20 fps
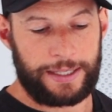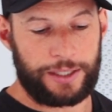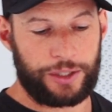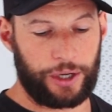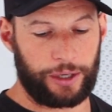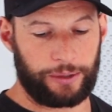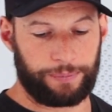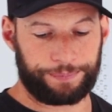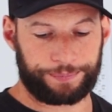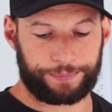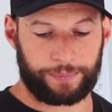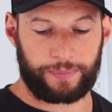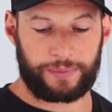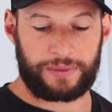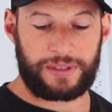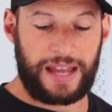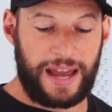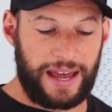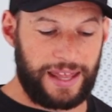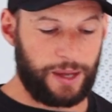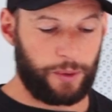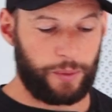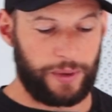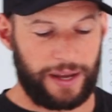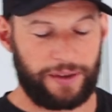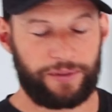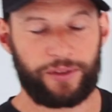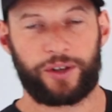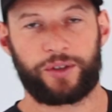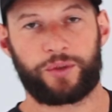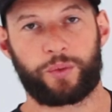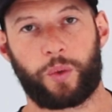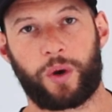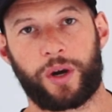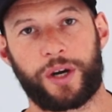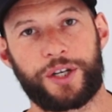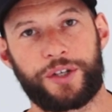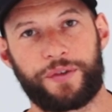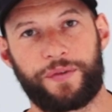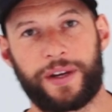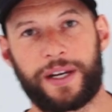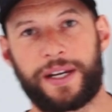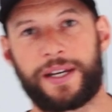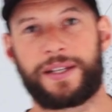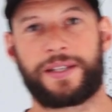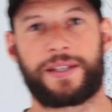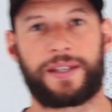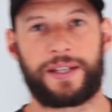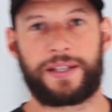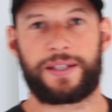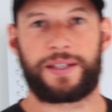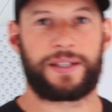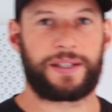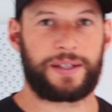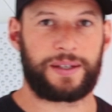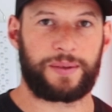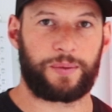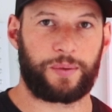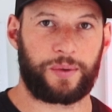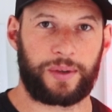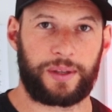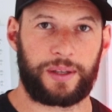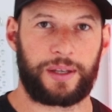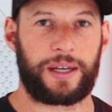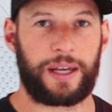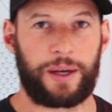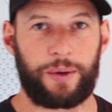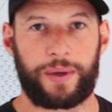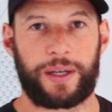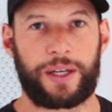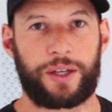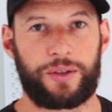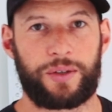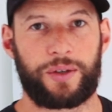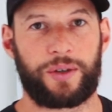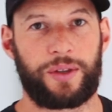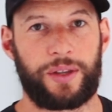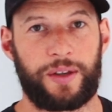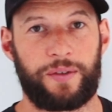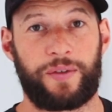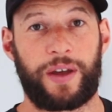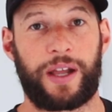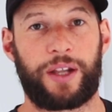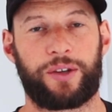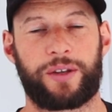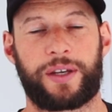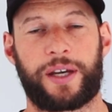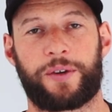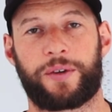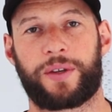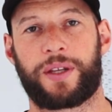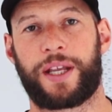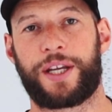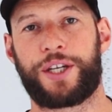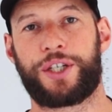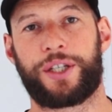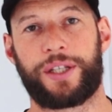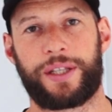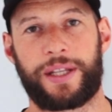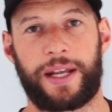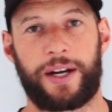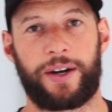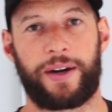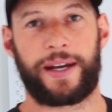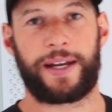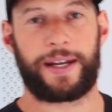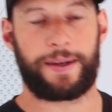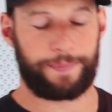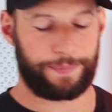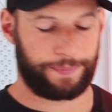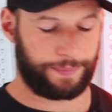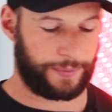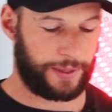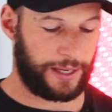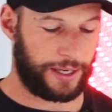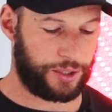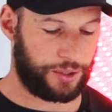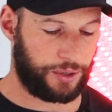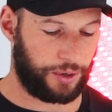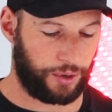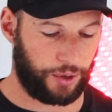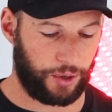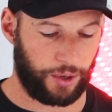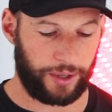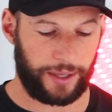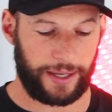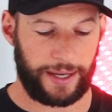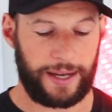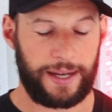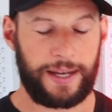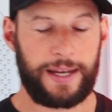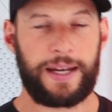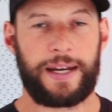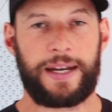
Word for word: So now that we have those wattage figures, this is, here we can do the value calculation that I um, touched on earlier.